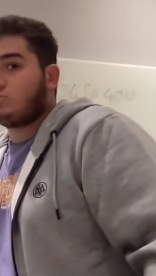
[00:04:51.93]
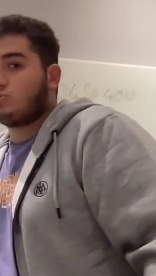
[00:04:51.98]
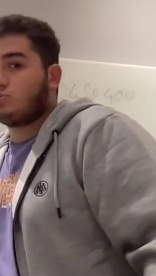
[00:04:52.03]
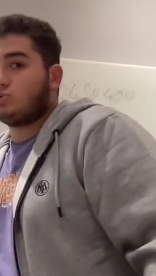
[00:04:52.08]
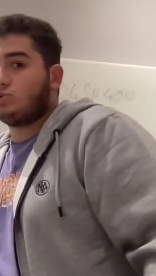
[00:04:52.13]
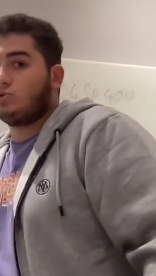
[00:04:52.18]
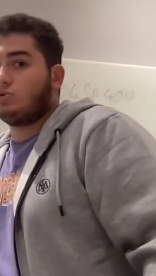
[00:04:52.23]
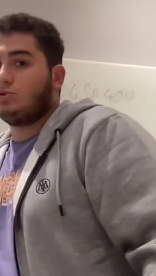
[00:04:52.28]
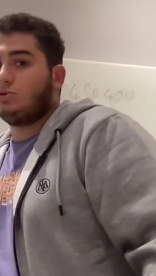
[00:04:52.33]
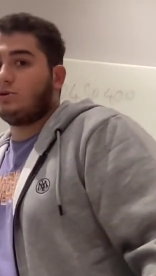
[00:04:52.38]

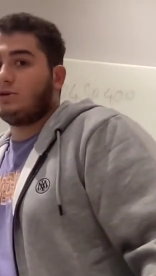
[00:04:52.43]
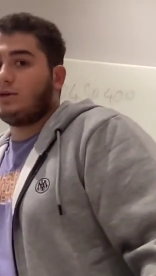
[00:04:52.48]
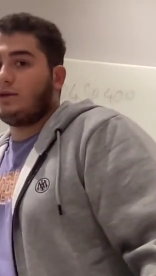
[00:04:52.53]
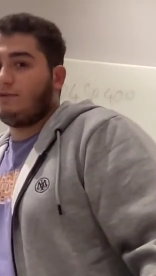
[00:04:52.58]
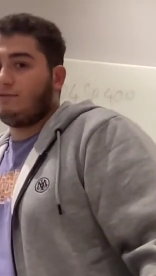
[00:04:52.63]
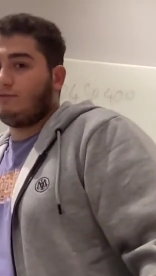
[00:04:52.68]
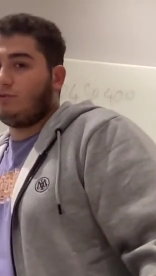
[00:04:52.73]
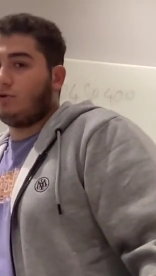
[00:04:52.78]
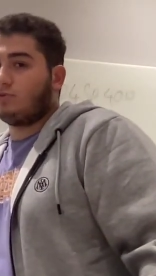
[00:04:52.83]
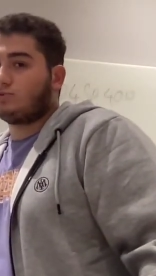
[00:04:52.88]
to be
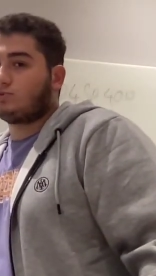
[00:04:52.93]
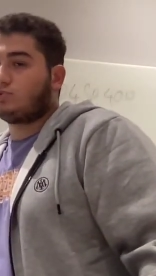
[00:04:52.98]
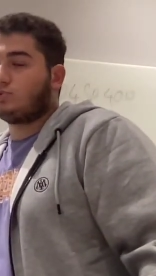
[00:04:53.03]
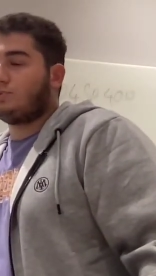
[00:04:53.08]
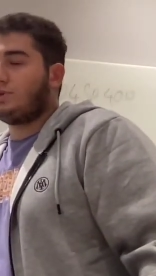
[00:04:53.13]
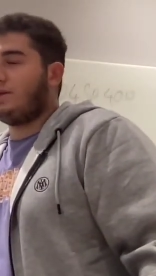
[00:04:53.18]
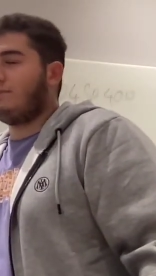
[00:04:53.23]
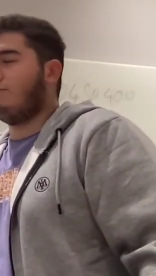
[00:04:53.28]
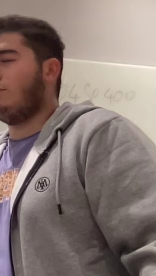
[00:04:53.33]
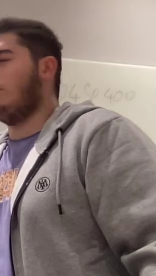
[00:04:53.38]
involved
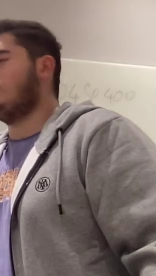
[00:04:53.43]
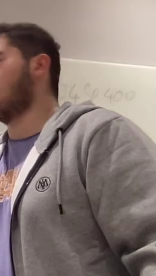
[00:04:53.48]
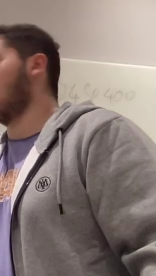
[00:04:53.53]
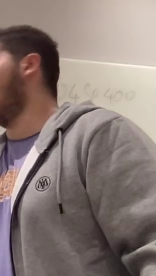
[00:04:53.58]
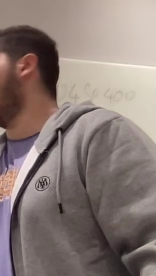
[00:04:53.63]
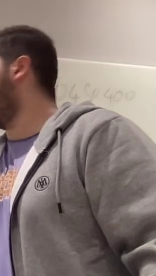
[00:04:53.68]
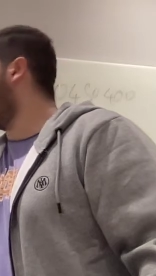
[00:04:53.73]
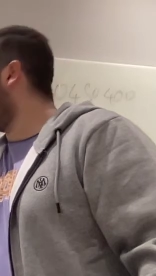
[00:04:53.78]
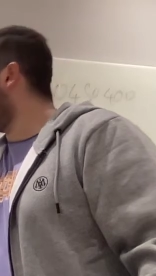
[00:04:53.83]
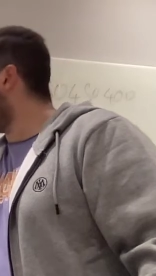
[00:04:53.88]

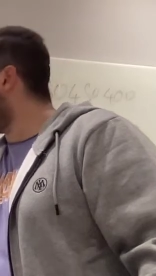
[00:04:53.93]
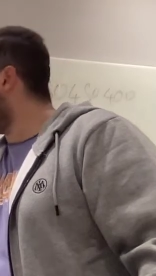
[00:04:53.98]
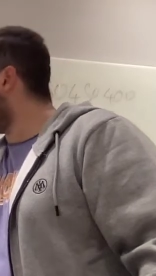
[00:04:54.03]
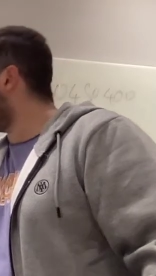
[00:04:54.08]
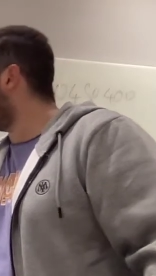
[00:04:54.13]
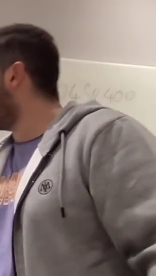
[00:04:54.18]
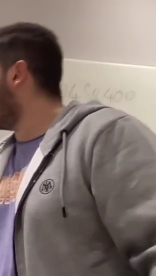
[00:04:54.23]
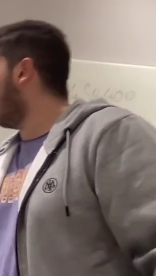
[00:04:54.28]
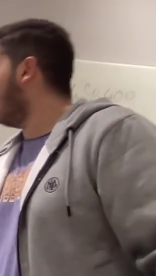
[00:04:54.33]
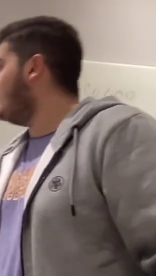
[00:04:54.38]
on
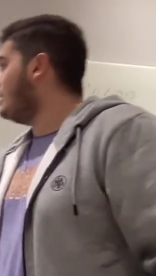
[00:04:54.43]
projects.